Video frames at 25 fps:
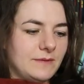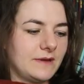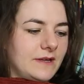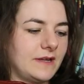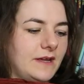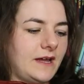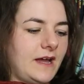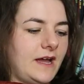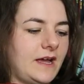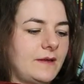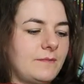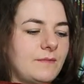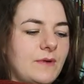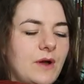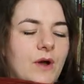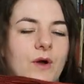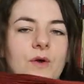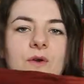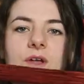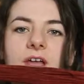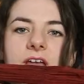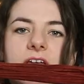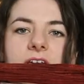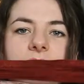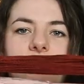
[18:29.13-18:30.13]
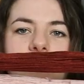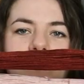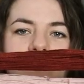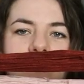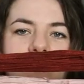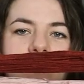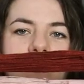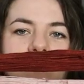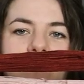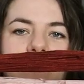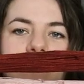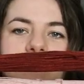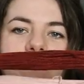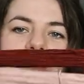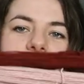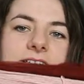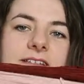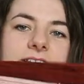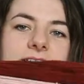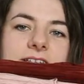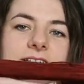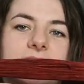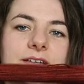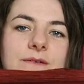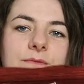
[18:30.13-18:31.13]
but I'm okay with that because I
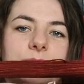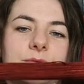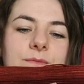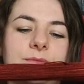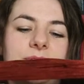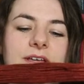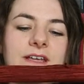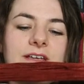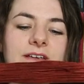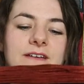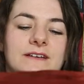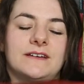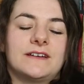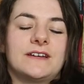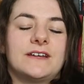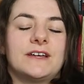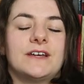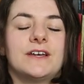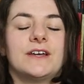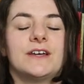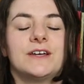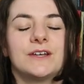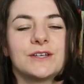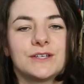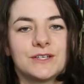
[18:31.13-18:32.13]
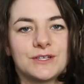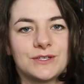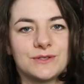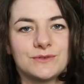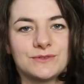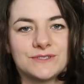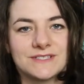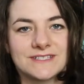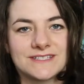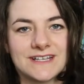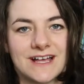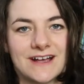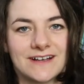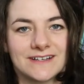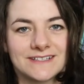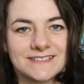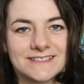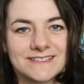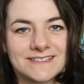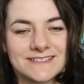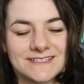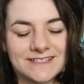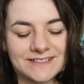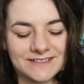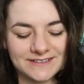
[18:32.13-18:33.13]
think it will make cute
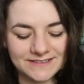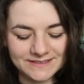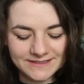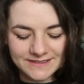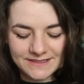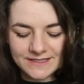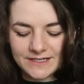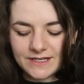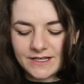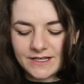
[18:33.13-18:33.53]
socks still.